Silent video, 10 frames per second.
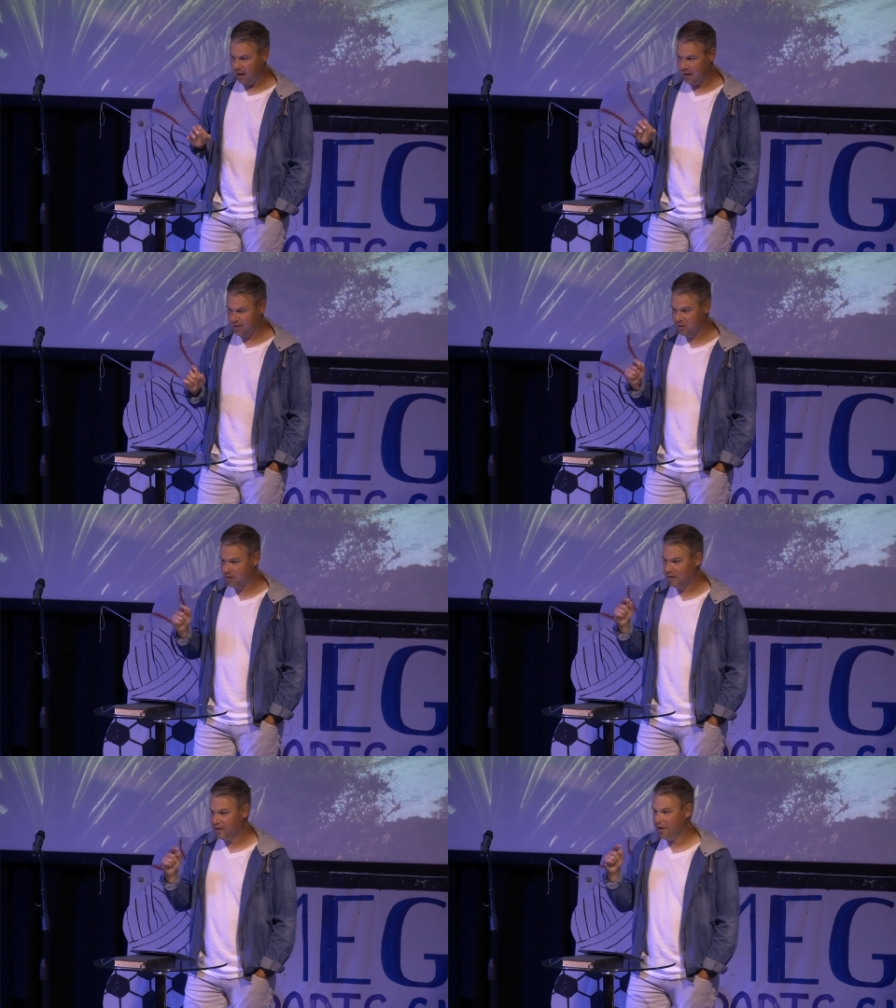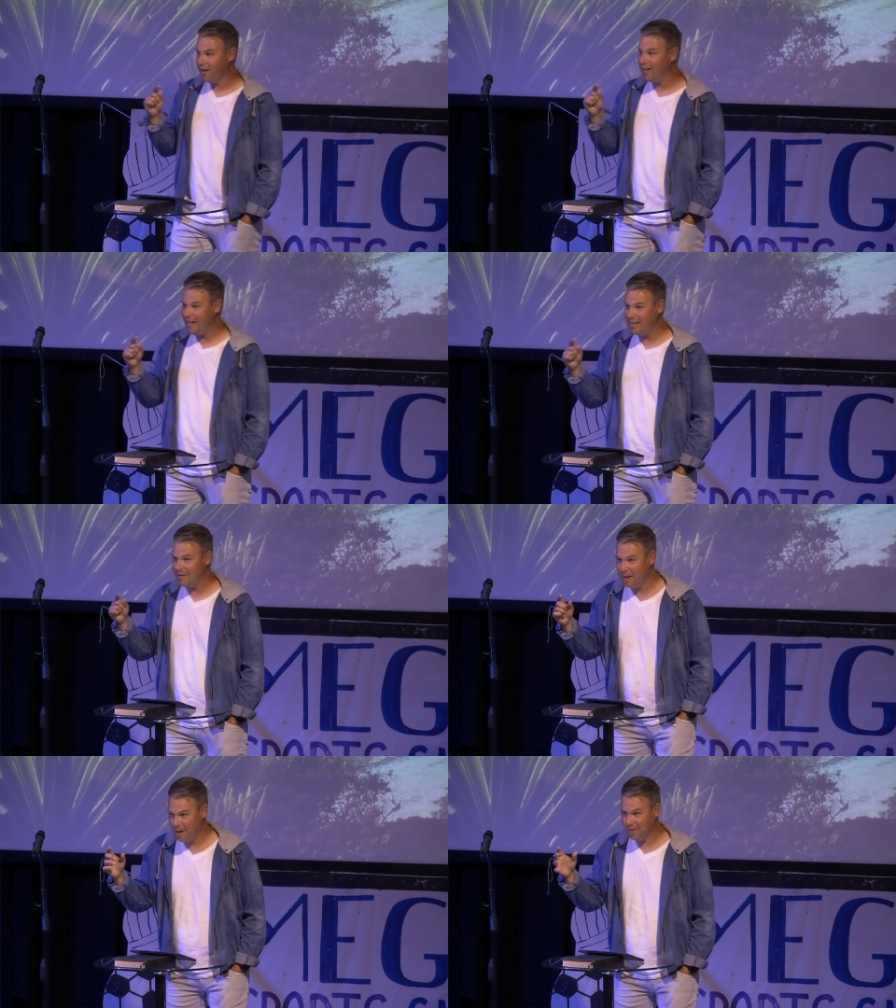And so you're going to need to
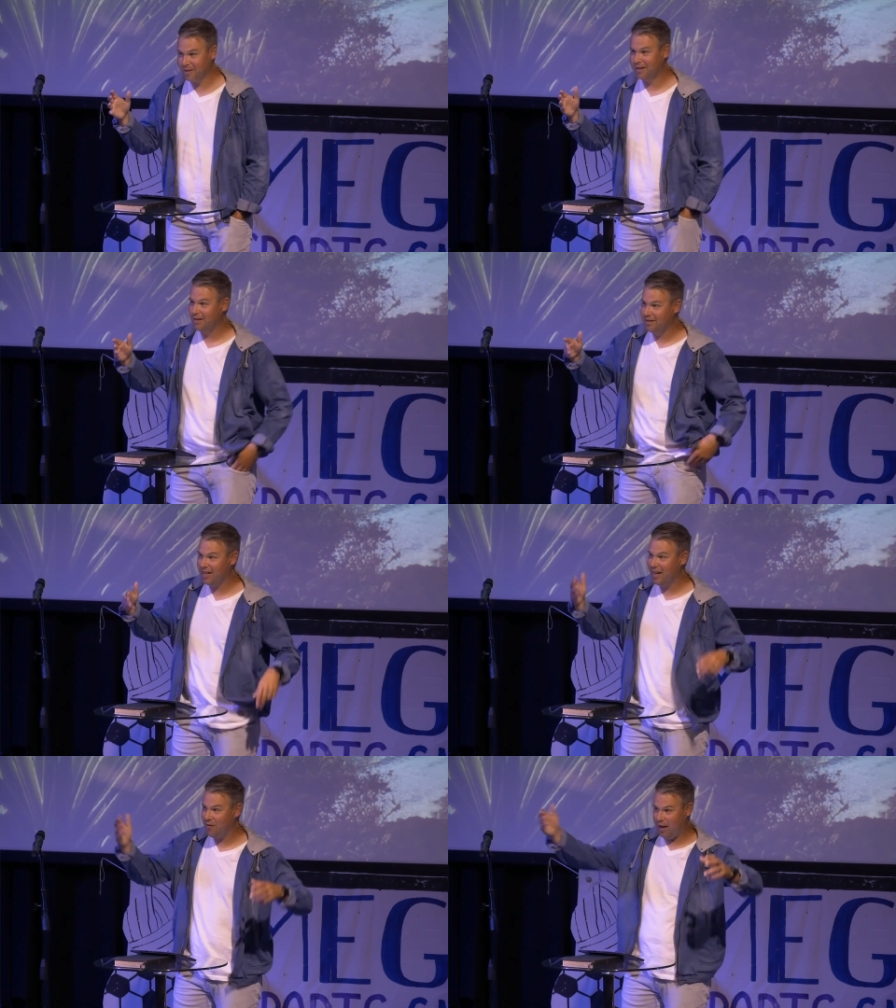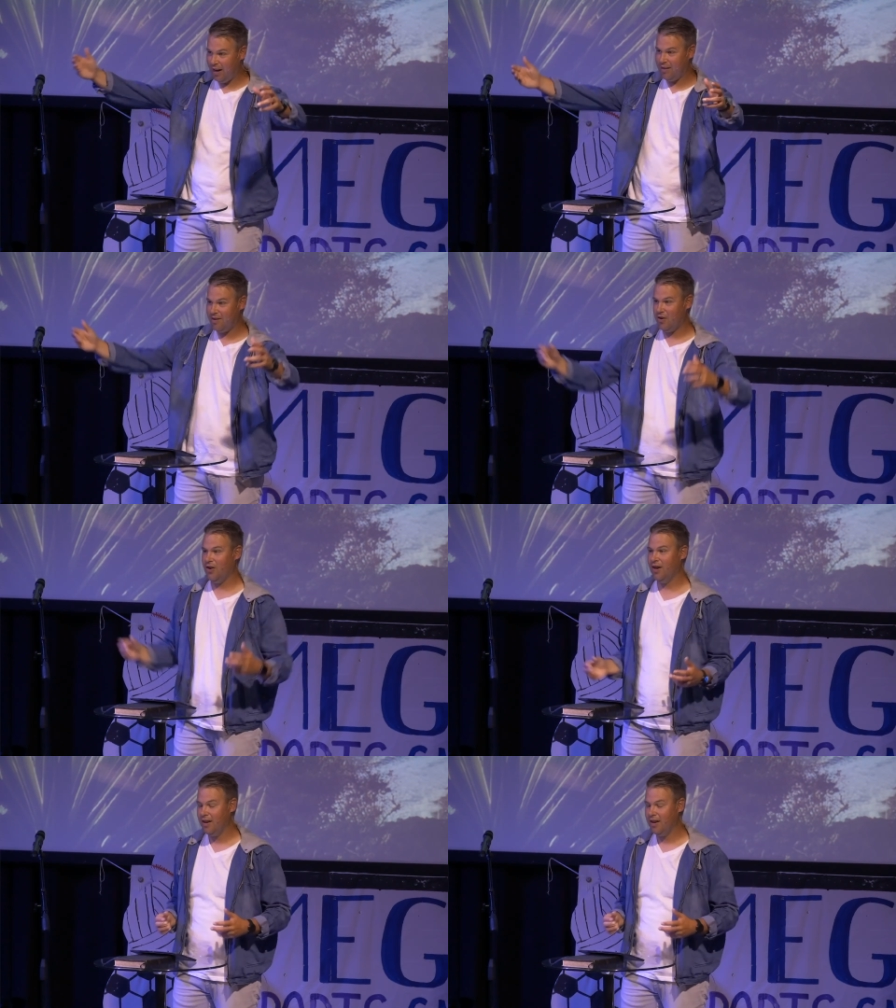be able to give an answer.